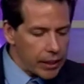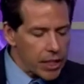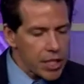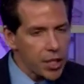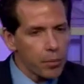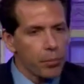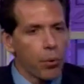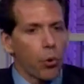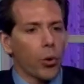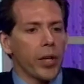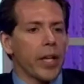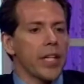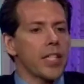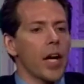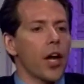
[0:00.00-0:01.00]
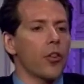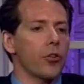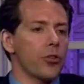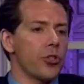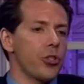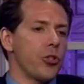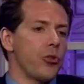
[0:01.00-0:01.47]
support as
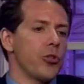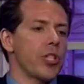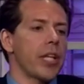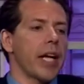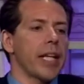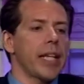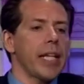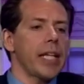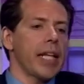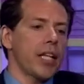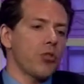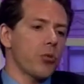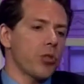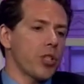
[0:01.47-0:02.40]
other shoes, and I think that's